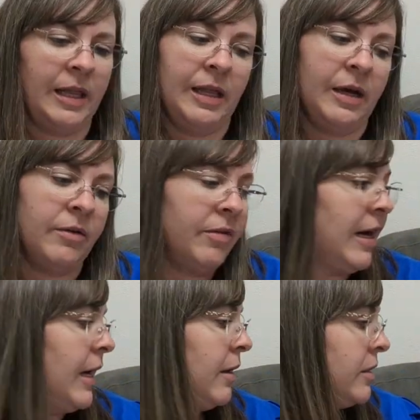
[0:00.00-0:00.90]
I love
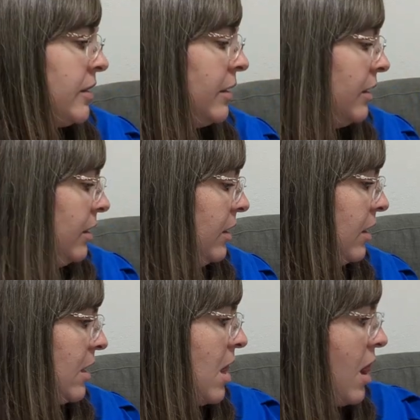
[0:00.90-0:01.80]
that.
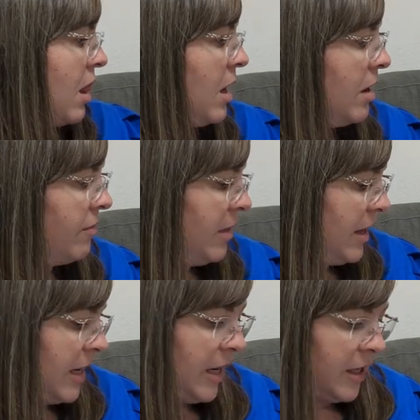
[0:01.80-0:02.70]
Love
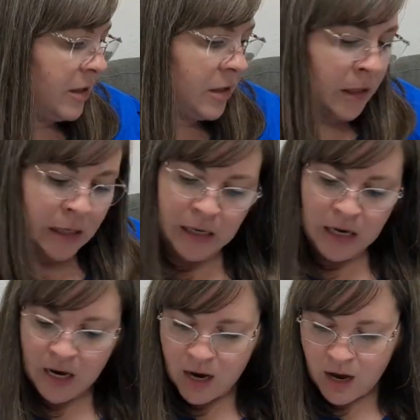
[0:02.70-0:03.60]
that.
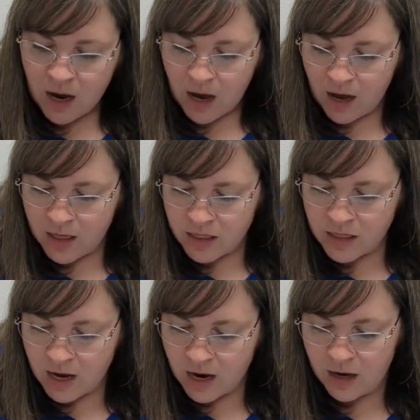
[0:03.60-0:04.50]

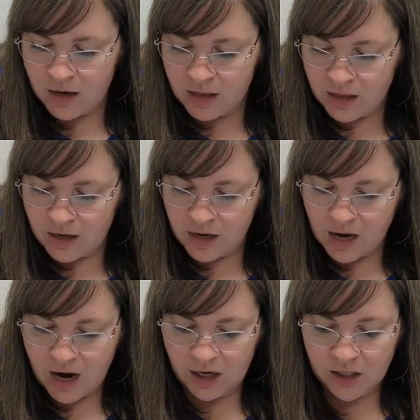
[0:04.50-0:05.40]
And then the
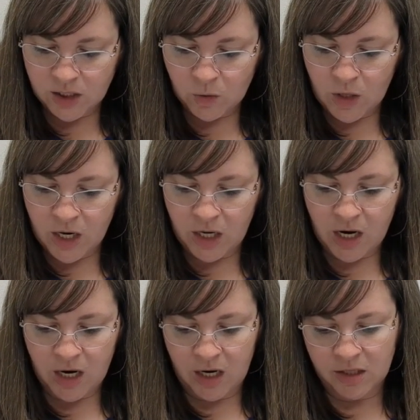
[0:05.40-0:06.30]
next one
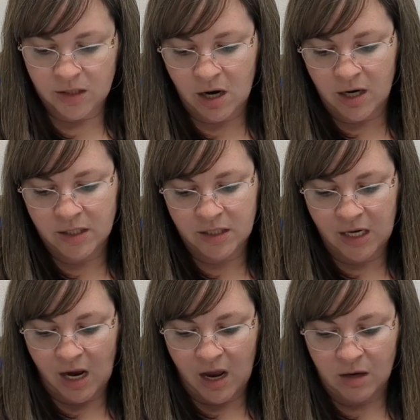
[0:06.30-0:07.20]
is
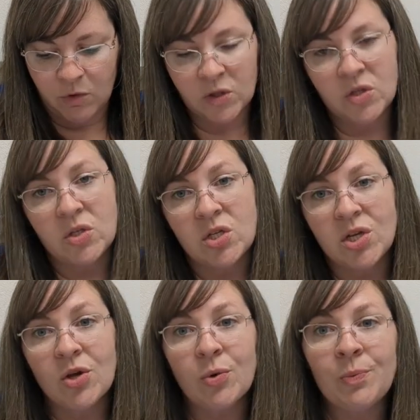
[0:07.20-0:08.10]
Arctic Animals
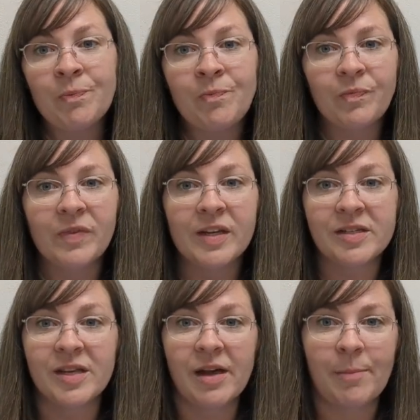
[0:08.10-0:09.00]
2.
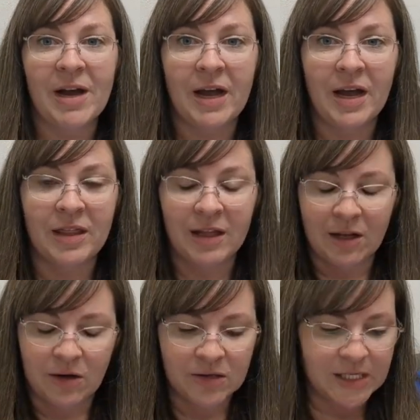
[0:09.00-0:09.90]
This it by The
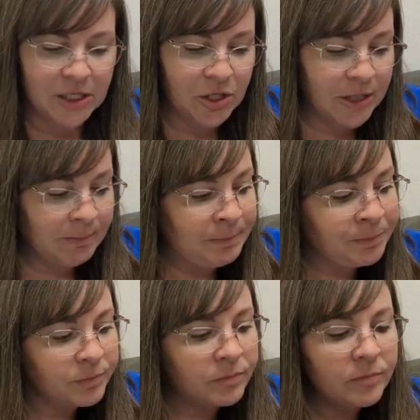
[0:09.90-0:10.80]
Little Stitcher.
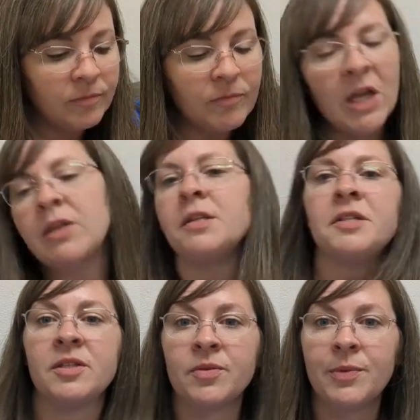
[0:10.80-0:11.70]

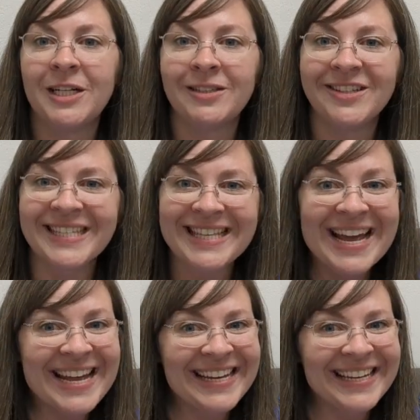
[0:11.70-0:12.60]
This is what it looks like.